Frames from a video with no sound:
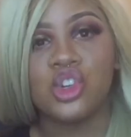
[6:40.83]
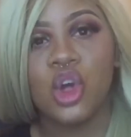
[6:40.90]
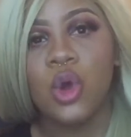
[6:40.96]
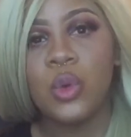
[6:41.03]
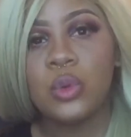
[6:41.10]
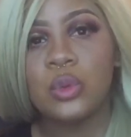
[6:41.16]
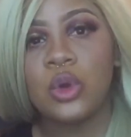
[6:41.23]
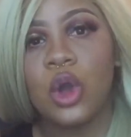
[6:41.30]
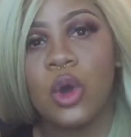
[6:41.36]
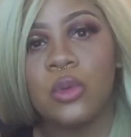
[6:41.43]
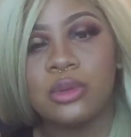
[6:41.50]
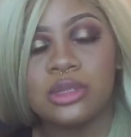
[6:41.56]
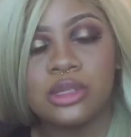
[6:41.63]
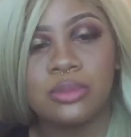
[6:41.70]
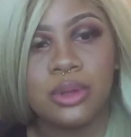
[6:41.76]
Don't
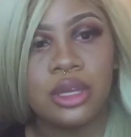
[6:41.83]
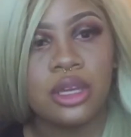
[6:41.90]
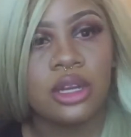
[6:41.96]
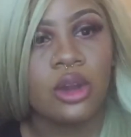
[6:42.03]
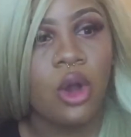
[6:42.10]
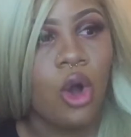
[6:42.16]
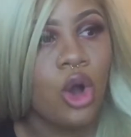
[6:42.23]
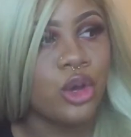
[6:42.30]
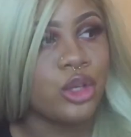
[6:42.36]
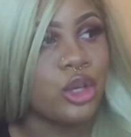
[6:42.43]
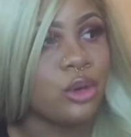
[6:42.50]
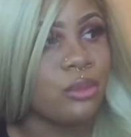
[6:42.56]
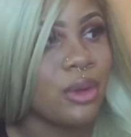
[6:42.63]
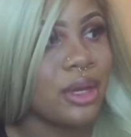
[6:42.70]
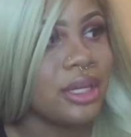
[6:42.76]
go and spend all
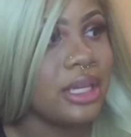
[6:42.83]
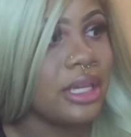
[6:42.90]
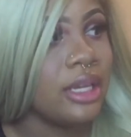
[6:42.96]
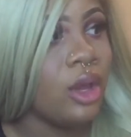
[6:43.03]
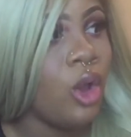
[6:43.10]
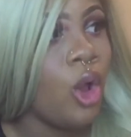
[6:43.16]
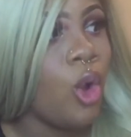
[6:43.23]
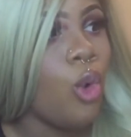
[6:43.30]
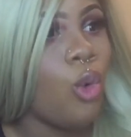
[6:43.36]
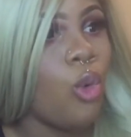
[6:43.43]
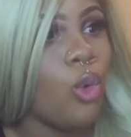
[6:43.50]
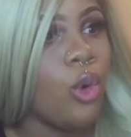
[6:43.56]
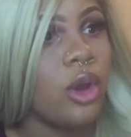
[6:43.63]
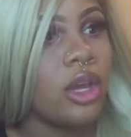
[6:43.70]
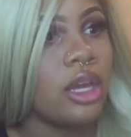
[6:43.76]
your money
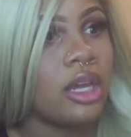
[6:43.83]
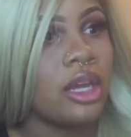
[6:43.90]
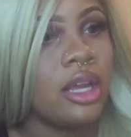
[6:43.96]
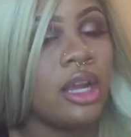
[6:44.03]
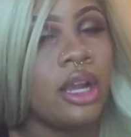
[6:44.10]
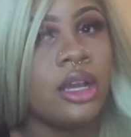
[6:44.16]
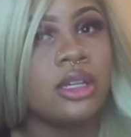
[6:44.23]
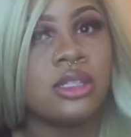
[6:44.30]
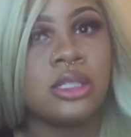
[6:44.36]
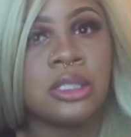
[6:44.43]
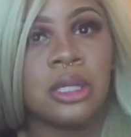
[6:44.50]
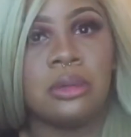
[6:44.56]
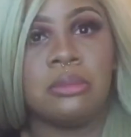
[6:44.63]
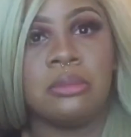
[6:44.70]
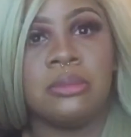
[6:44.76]
on
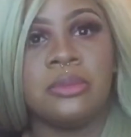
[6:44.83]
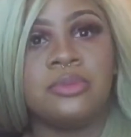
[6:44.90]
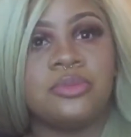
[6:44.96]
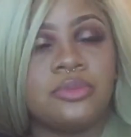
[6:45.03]
some